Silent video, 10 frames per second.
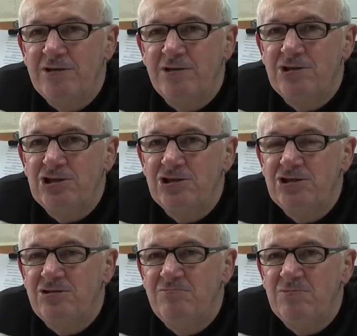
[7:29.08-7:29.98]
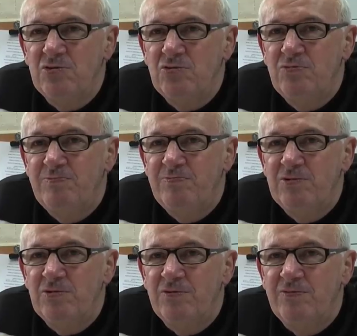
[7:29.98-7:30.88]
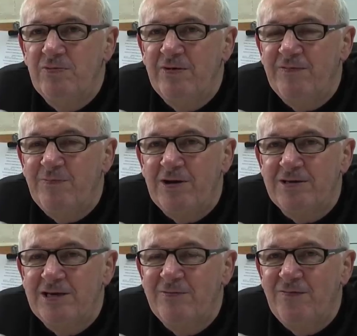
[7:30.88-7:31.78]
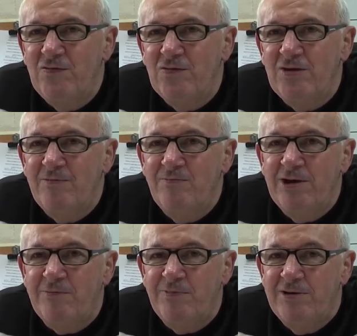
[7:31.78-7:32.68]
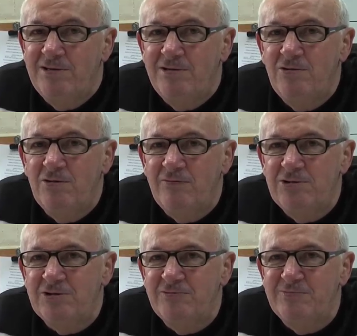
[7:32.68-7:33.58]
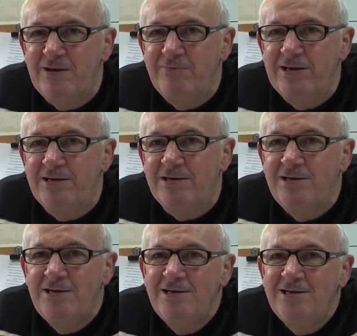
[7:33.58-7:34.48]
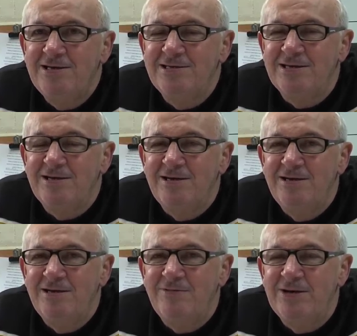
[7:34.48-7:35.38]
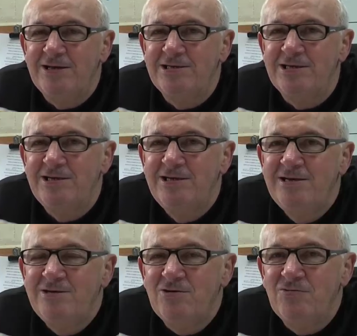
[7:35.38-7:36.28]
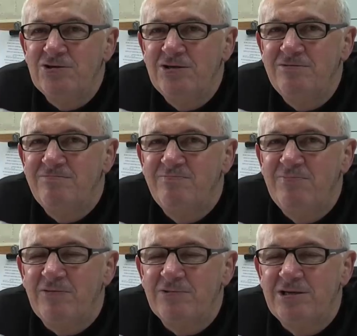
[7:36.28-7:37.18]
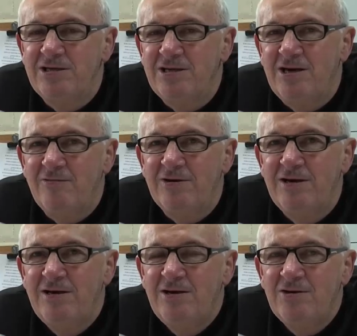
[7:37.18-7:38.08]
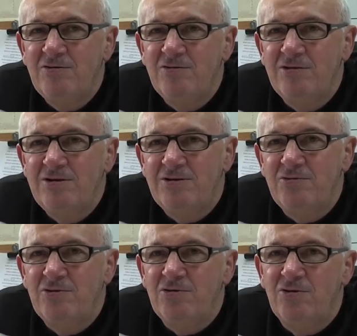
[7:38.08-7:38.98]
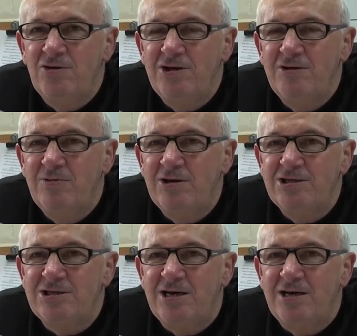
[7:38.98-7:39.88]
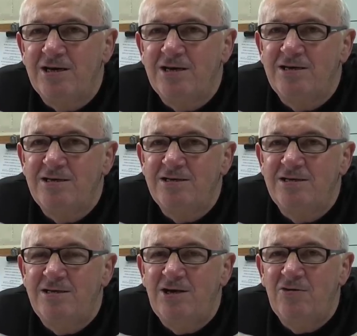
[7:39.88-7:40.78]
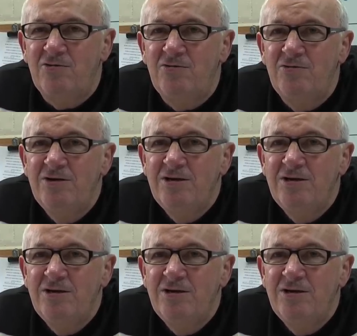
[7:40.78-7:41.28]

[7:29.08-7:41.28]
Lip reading: in, changed the whole, you know, he went from part-time to full-time. Bert Payton, who obviously was my mentor as a manager, always done. Bert was great that way. Going right through Coyley, Billy Stark, Dell,